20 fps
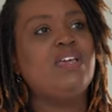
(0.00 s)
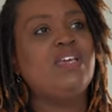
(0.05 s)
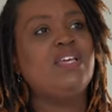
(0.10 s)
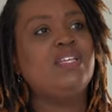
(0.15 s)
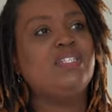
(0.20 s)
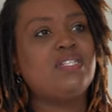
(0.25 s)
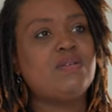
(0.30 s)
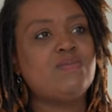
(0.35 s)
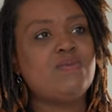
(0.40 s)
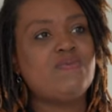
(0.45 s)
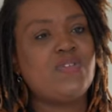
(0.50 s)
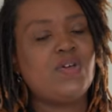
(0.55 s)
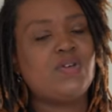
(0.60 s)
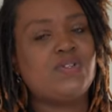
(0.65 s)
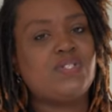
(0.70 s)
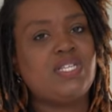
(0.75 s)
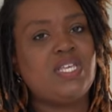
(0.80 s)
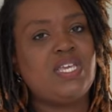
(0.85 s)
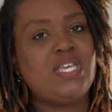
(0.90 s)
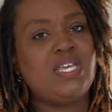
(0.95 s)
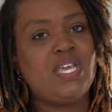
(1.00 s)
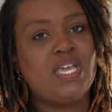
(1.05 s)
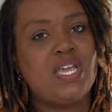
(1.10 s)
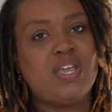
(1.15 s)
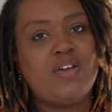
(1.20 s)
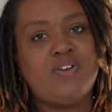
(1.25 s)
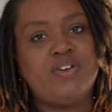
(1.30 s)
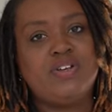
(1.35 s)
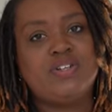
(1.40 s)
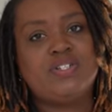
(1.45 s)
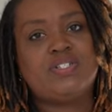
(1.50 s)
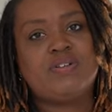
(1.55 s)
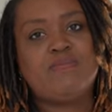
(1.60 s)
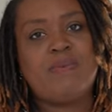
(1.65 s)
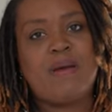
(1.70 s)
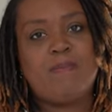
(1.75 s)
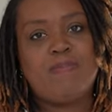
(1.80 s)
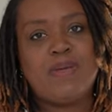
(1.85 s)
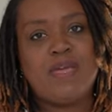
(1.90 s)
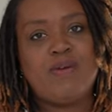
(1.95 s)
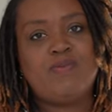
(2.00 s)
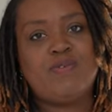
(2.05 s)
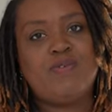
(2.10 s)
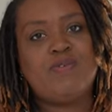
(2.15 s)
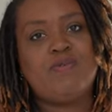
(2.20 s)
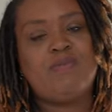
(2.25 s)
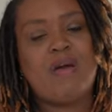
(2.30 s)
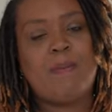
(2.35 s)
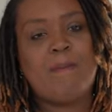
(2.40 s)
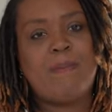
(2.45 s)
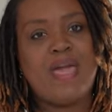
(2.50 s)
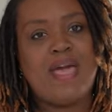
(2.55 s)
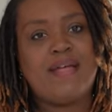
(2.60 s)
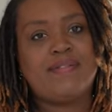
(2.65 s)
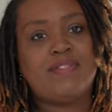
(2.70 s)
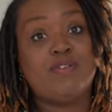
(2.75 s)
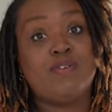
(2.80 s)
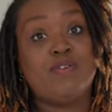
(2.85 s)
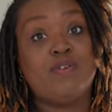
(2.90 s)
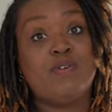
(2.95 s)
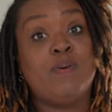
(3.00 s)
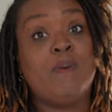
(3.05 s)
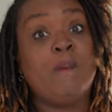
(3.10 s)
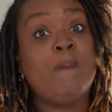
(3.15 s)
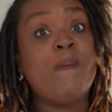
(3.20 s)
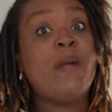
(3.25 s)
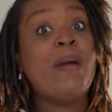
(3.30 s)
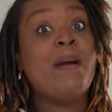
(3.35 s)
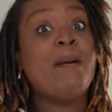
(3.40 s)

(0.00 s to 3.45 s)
And some of those key areas are my bedroom, my bathroom,